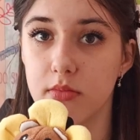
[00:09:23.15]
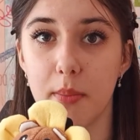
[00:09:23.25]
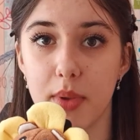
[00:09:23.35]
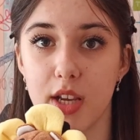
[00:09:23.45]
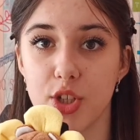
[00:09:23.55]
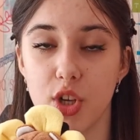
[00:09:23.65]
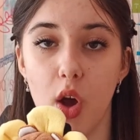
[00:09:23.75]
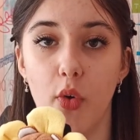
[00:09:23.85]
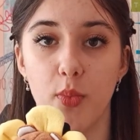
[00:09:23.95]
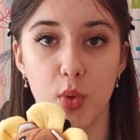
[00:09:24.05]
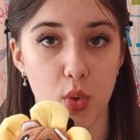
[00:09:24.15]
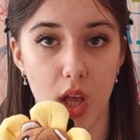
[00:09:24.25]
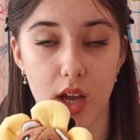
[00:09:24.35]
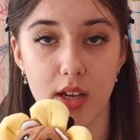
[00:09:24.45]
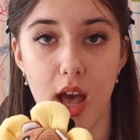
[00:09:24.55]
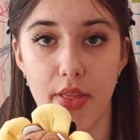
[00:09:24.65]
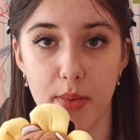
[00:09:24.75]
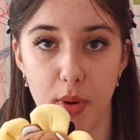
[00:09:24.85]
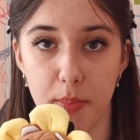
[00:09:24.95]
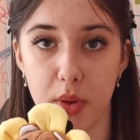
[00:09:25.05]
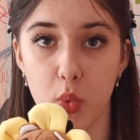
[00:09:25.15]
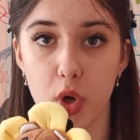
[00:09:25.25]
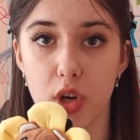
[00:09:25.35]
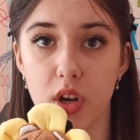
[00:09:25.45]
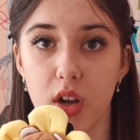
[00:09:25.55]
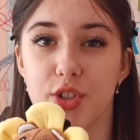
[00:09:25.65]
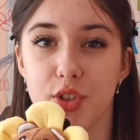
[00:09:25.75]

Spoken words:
combination of Mulan and the Poppy War,